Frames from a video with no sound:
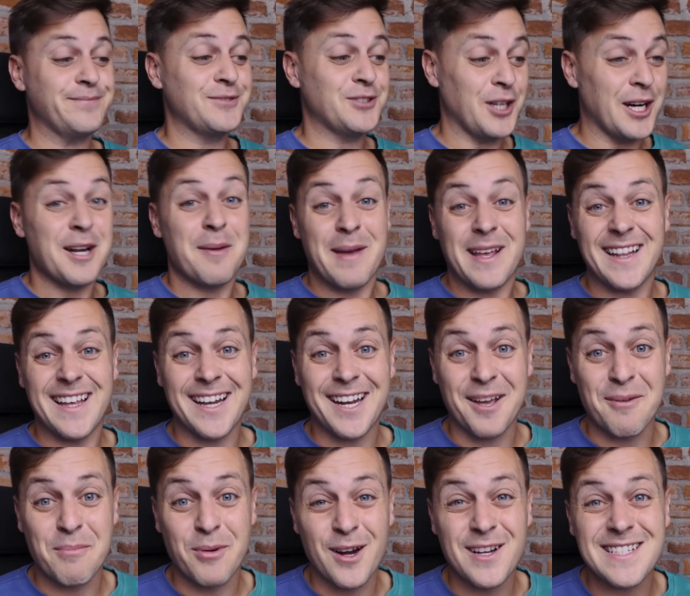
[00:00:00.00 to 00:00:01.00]
trying to make the
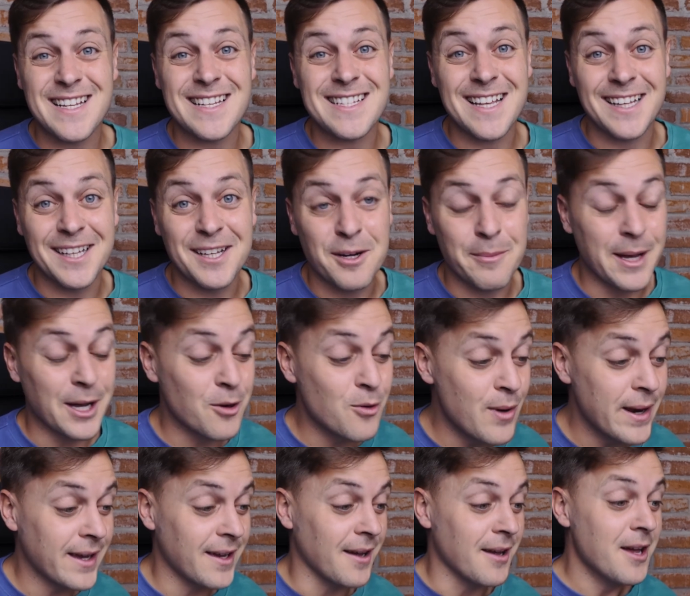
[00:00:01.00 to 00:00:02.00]
editing process a little bit
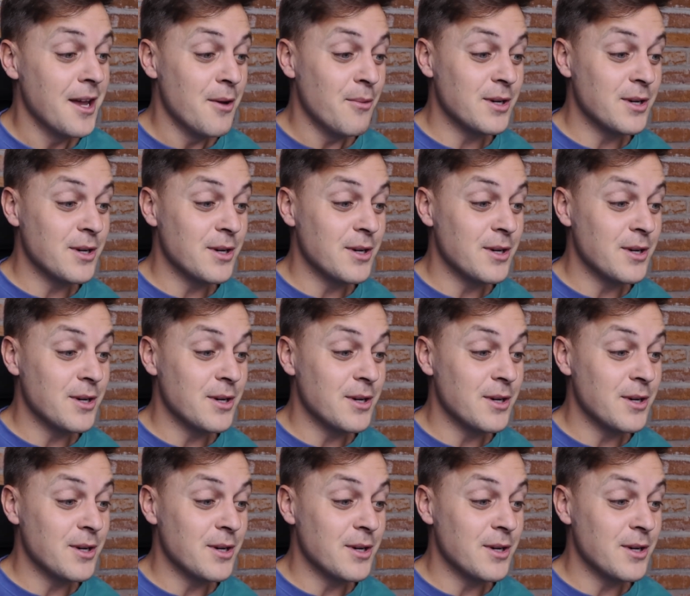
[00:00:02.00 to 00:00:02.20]
quicker,